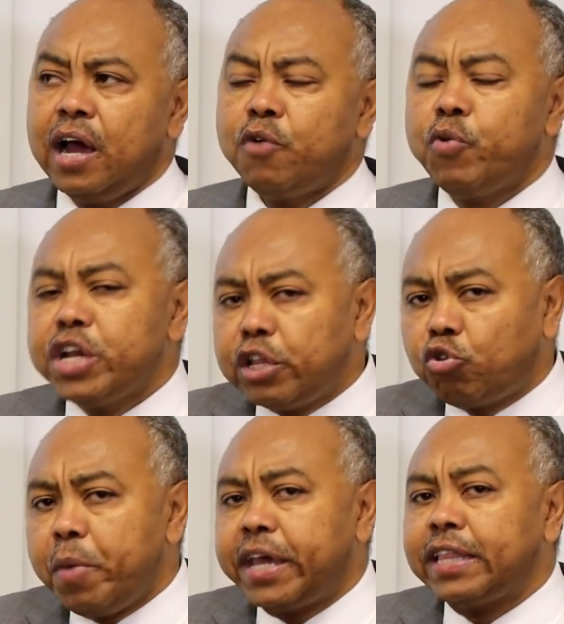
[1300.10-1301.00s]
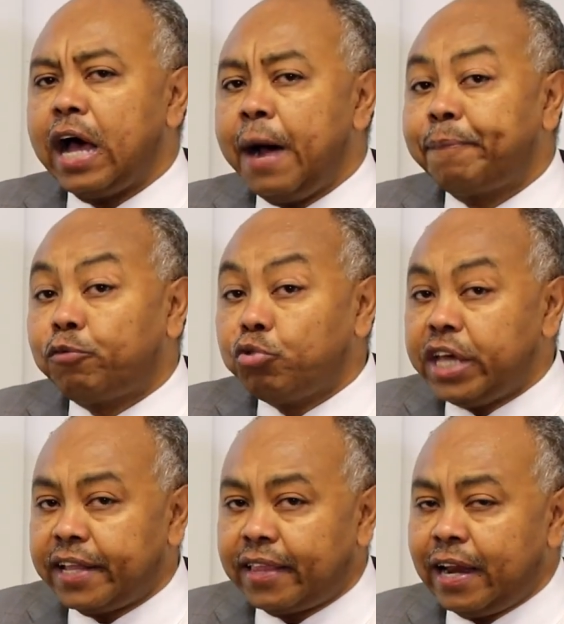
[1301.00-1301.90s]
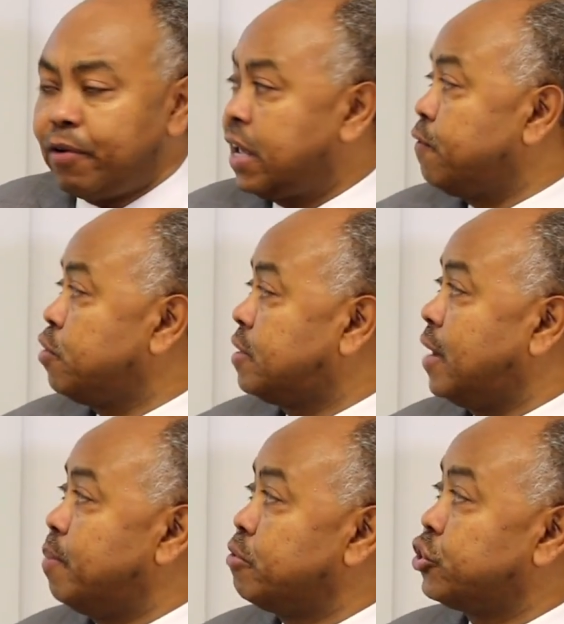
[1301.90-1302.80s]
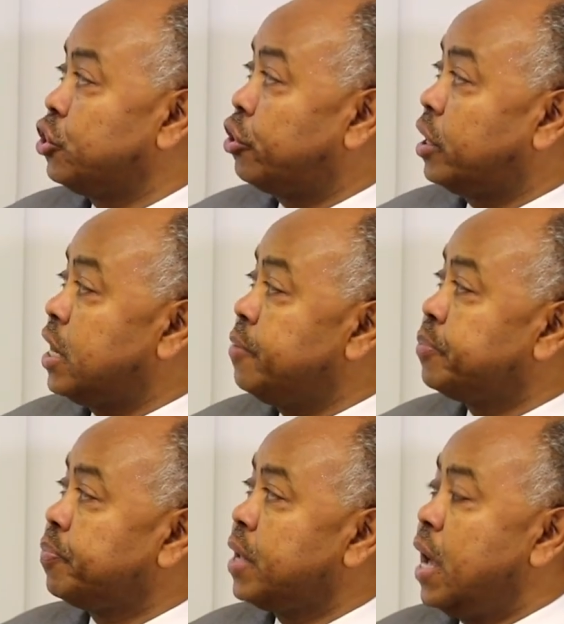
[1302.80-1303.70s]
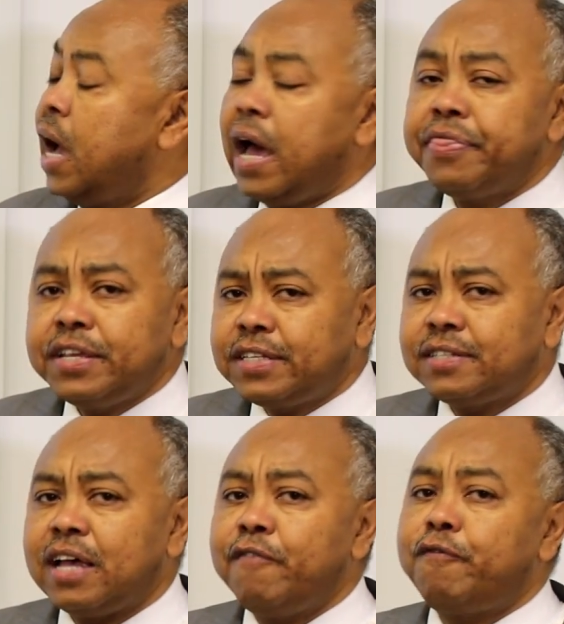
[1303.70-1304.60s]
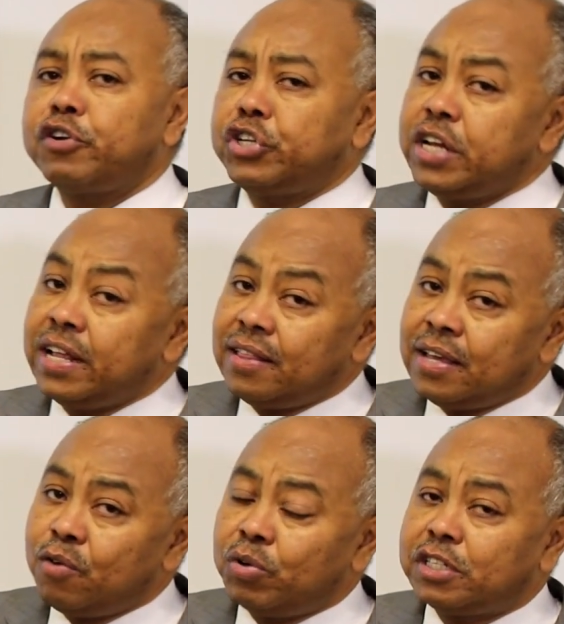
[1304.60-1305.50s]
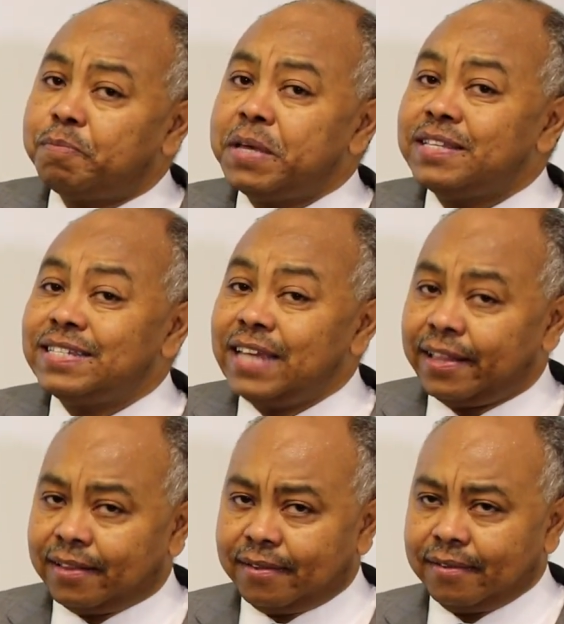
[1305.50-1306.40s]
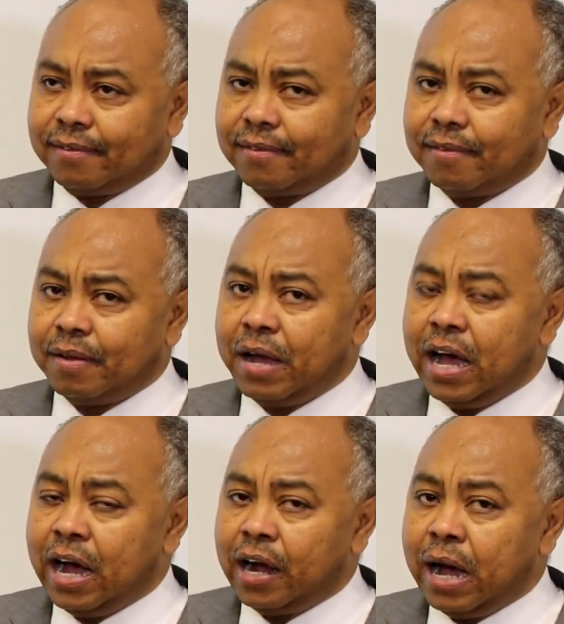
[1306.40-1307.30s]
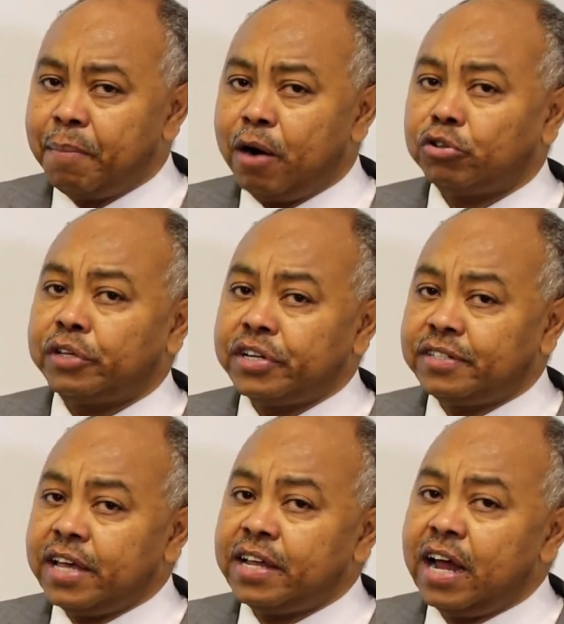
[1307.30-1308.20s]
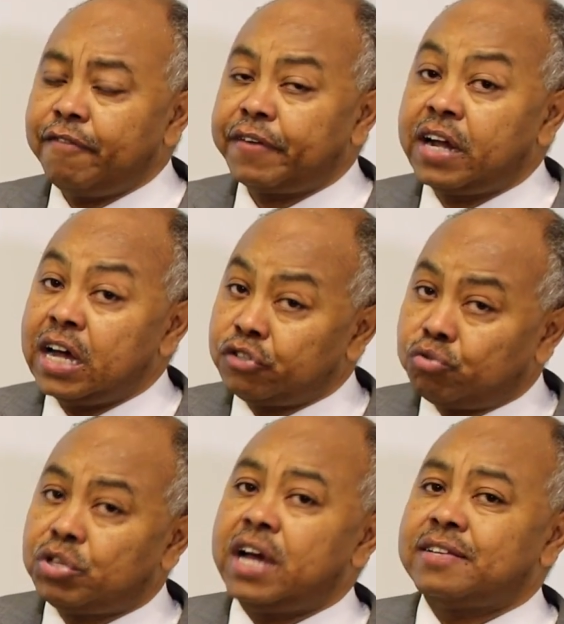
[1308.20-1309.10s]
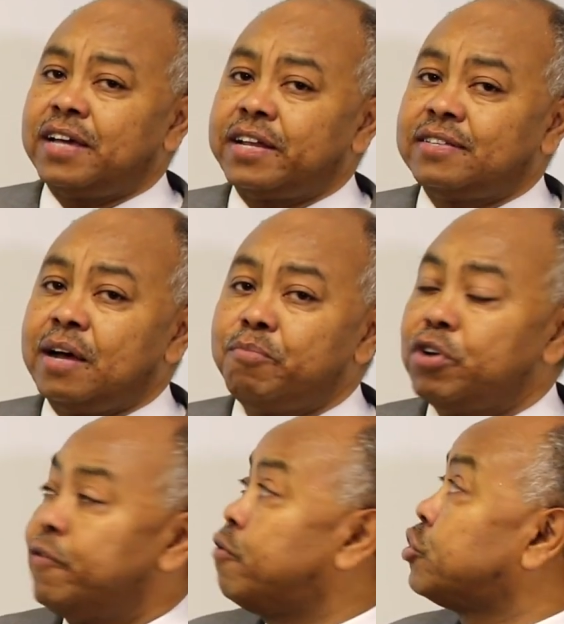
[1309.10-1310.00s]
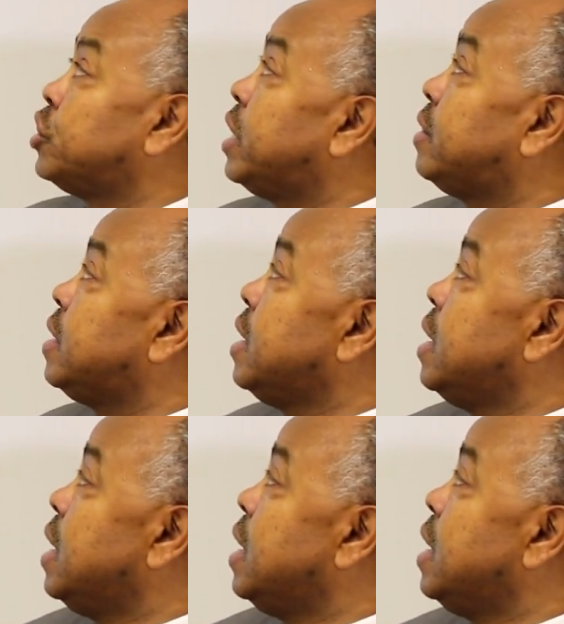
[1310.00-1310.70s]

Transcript: We need to make it up to date, and I will give you an example shortly. This is unfortunately what is being said about research in Africa, and Sudan is an example, unfortunately.